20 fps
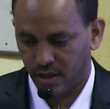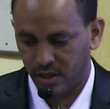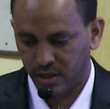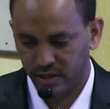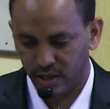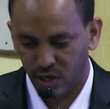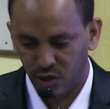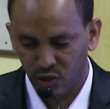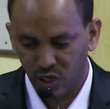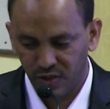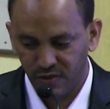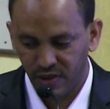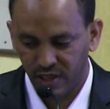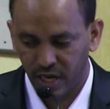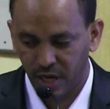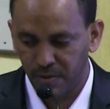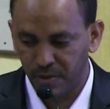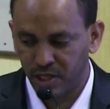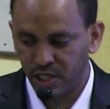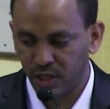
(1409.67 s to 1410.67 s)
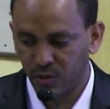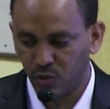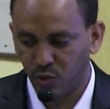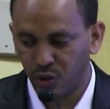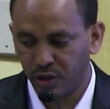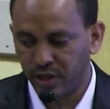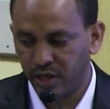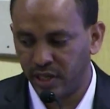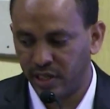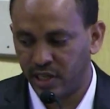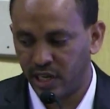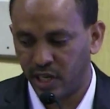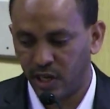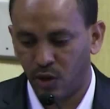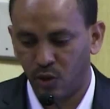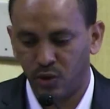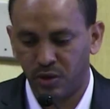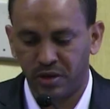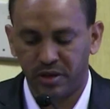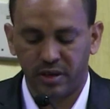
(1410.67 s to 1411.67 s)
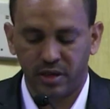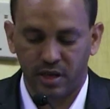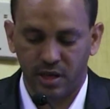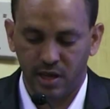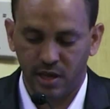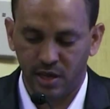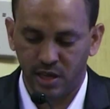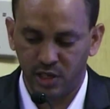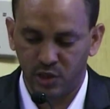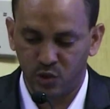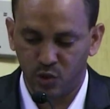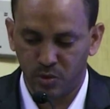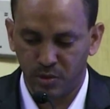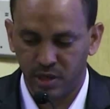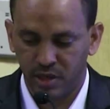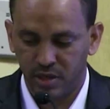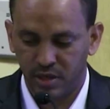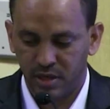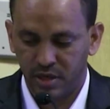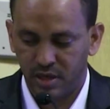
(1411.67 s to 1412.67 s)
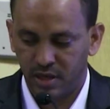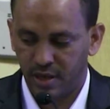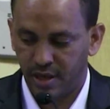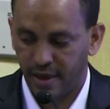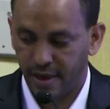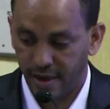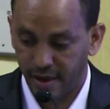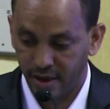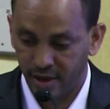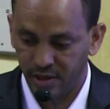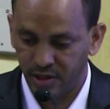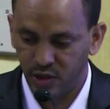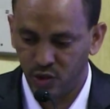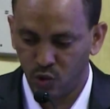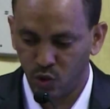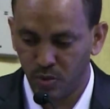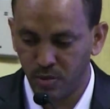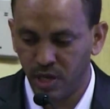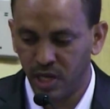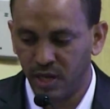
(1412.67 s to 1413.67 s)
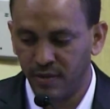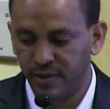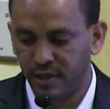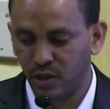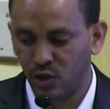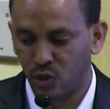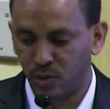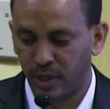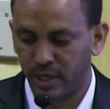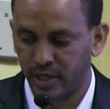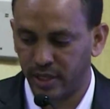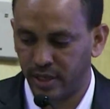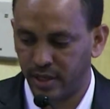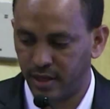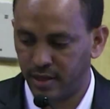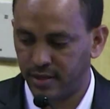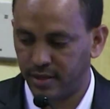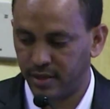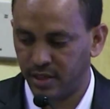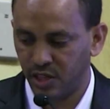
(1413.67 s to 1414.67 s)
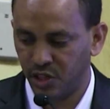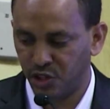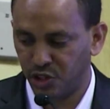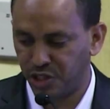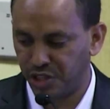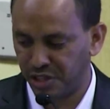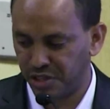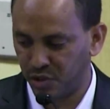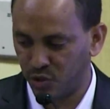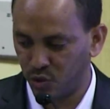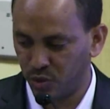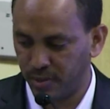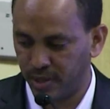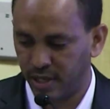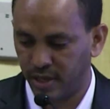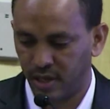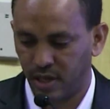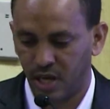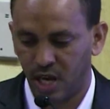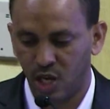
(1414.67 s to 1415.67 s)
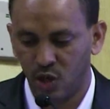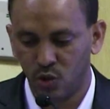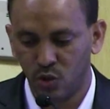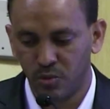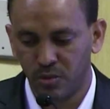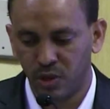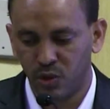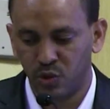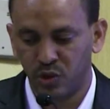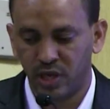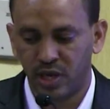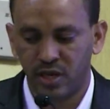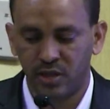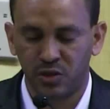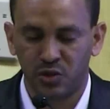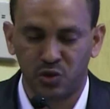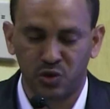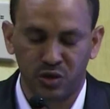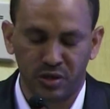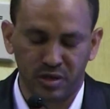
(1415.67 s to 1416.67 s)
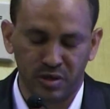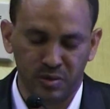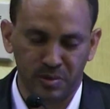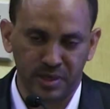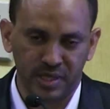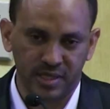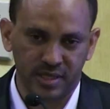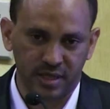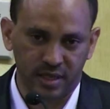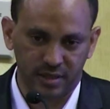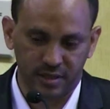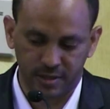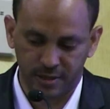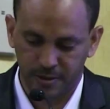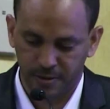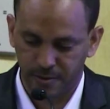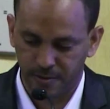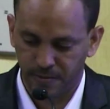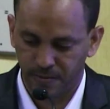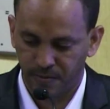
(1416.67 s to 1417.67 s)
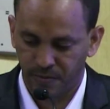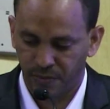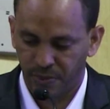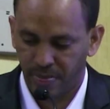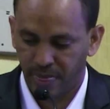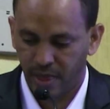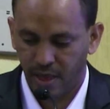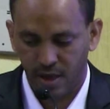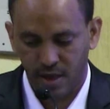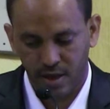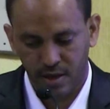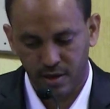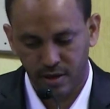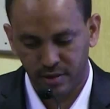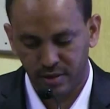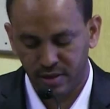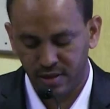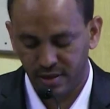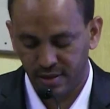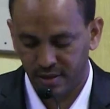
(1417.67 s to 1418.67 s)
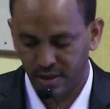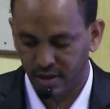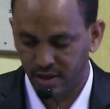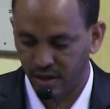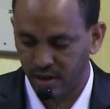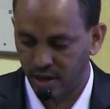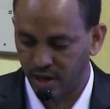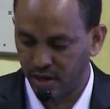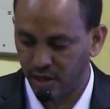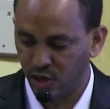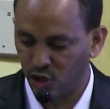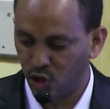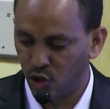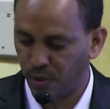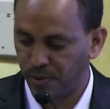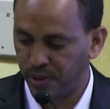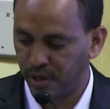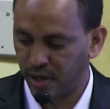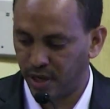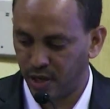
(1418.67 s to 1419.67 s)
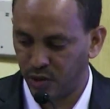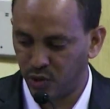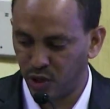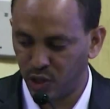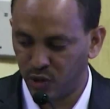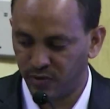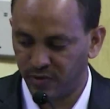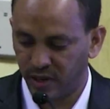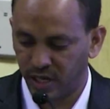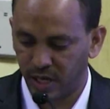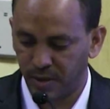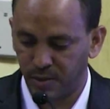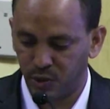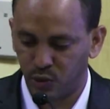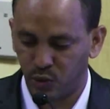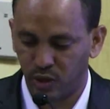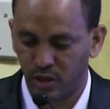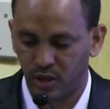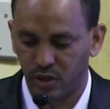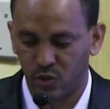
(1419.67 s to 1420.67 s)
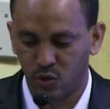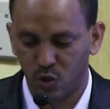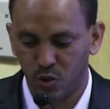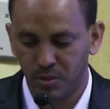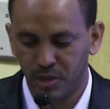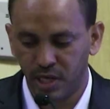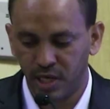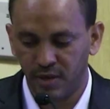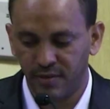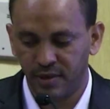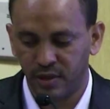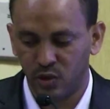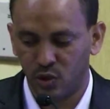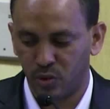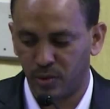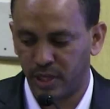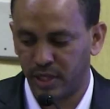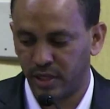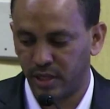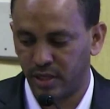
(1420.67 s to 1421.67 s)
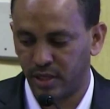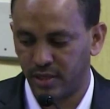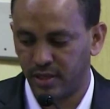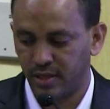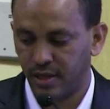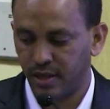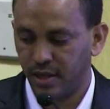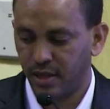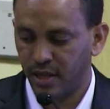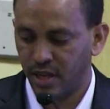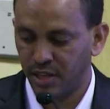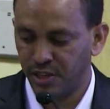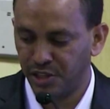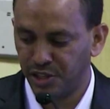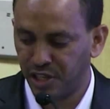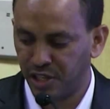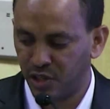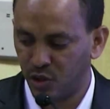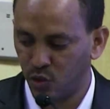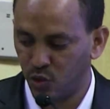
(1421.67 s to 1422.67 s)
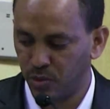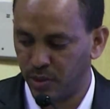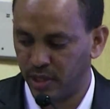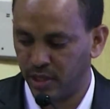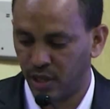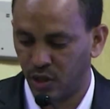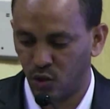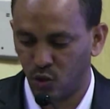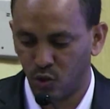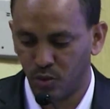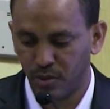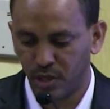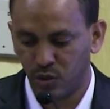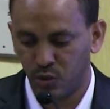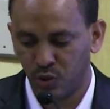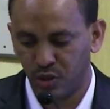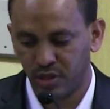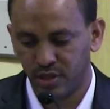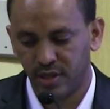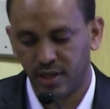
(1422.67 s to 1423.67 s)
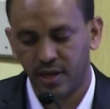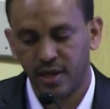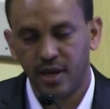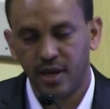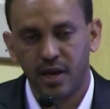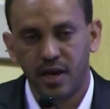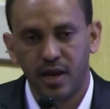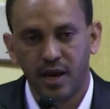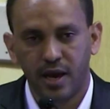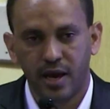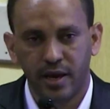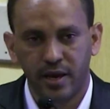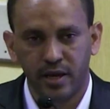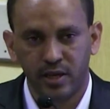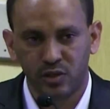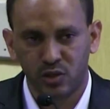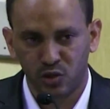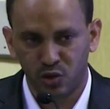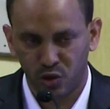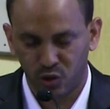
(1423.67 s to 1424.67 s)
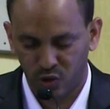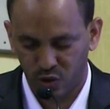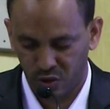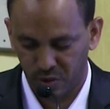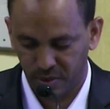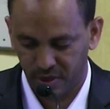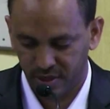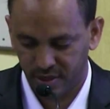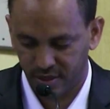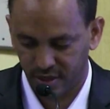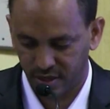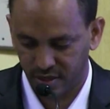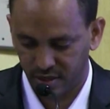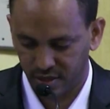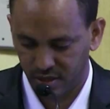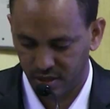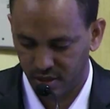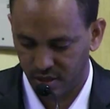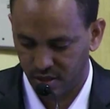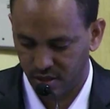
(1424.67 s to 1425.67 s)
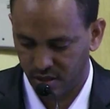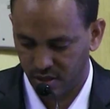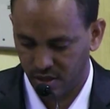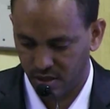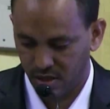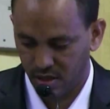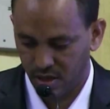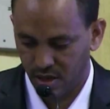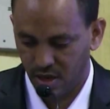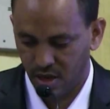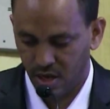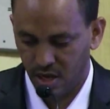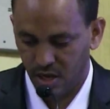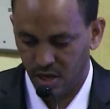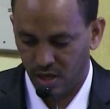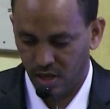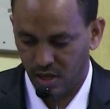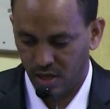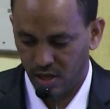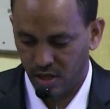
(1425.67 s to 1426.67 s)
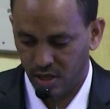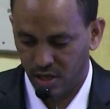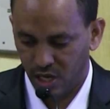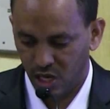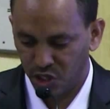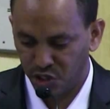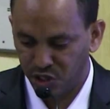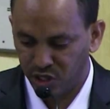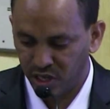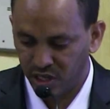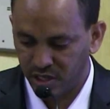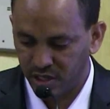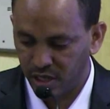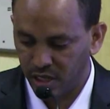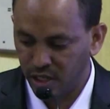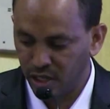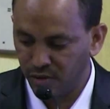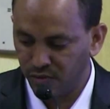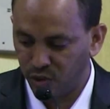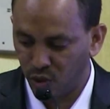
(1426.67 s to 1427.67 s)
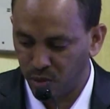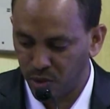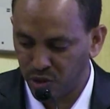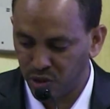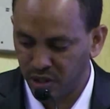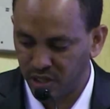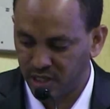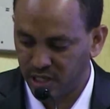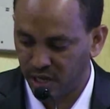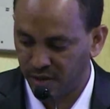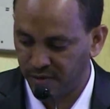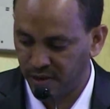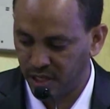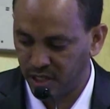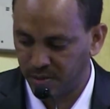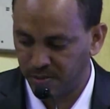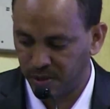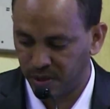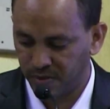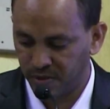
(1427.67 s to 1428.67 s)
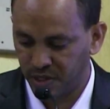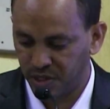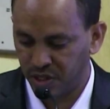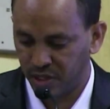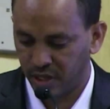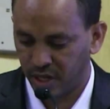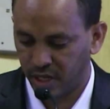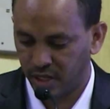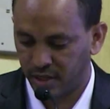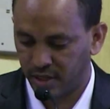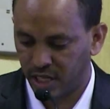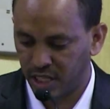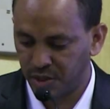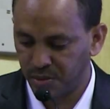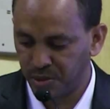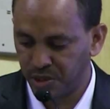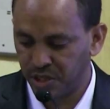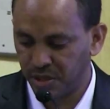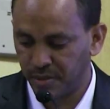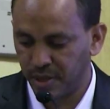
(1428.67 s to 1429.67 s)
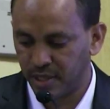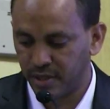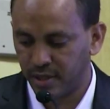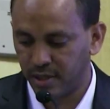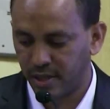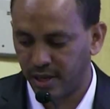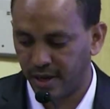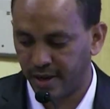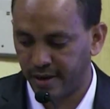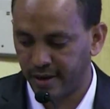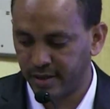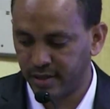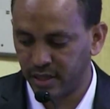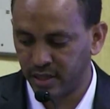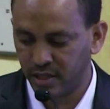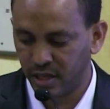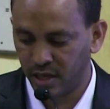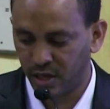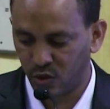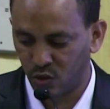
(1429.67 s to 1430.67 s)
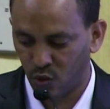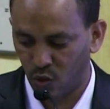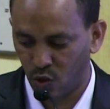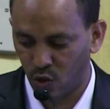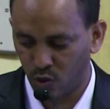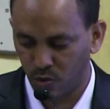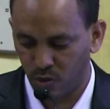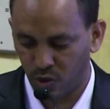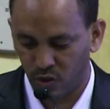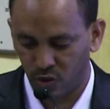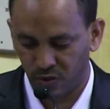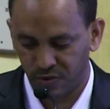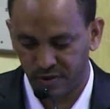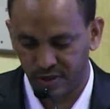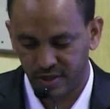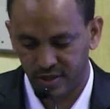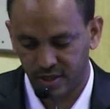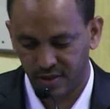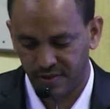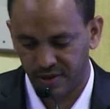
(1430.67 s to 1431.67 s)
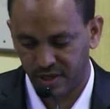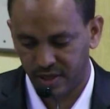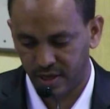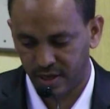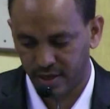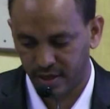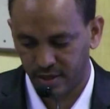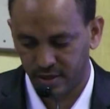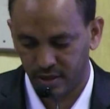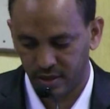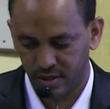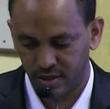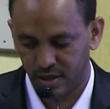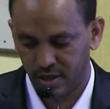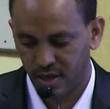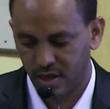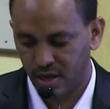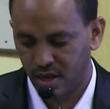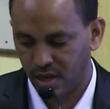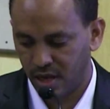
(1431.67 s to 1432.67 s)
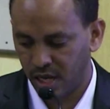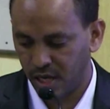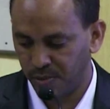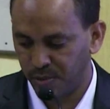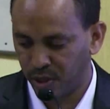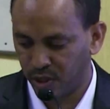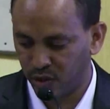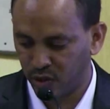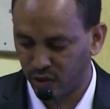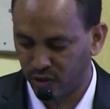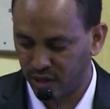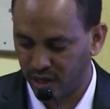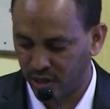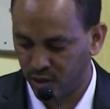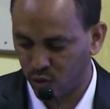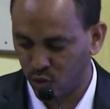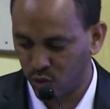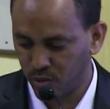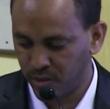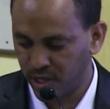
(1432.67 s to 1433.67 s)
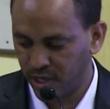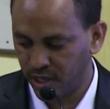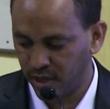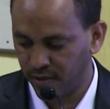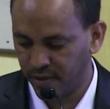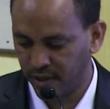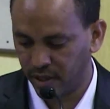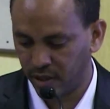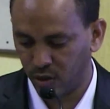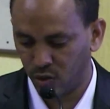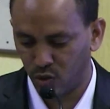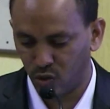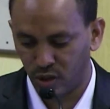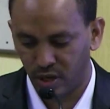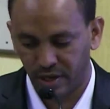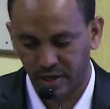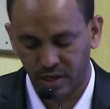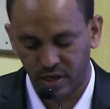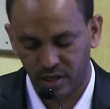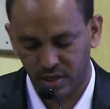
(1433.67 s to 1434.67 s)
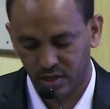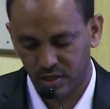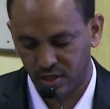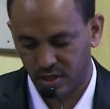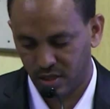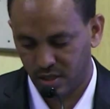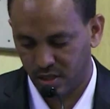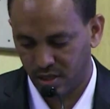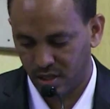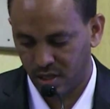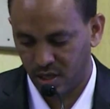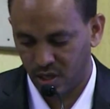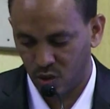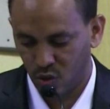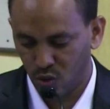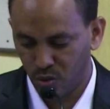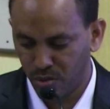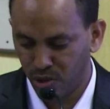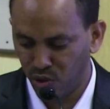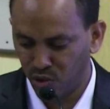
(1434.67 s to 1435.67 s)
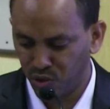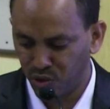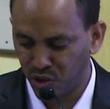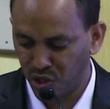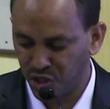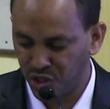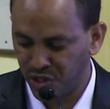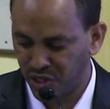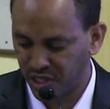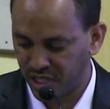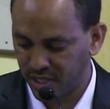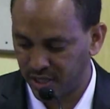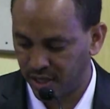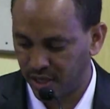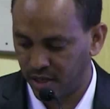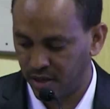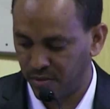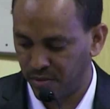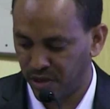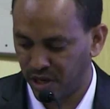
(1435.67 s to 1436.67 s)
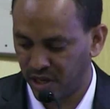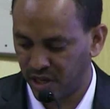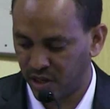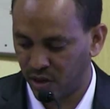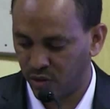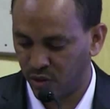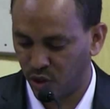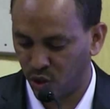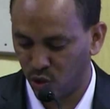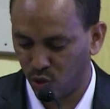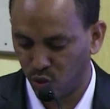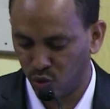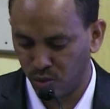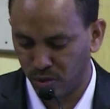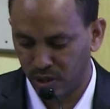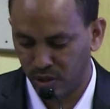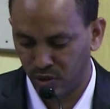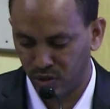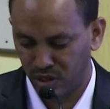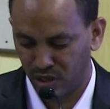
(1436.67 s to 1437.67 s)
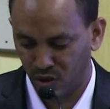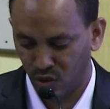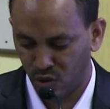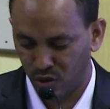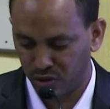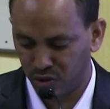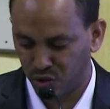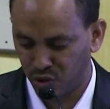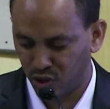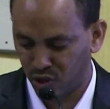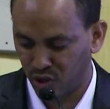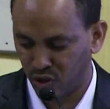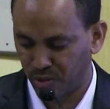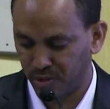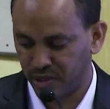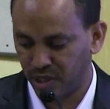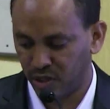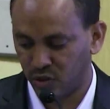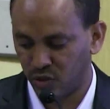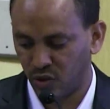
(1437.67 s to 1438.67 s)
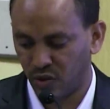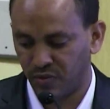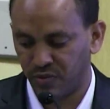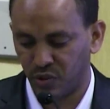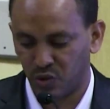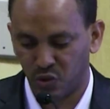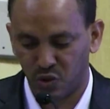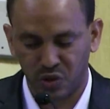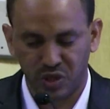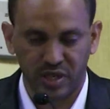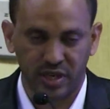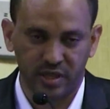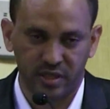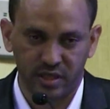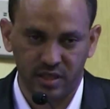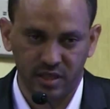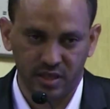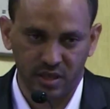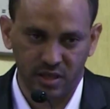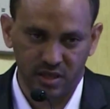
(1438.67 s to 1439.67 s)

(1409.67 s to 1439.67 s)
The associated variables in Burundi and Kenya were age, women living in urban areas, educated women, and women with higher socioeconomic status. On the other hand, in Ethiopia, associated variables were women living in urban areas, educated women, and women with higher socioeconomic status. Education and information on HIV/AIDS prevention and transmission methods are necessary to all women of East African countries, and in particular to women living in rural areas, women with no educational background, and women in lower socioeconomic status of the society.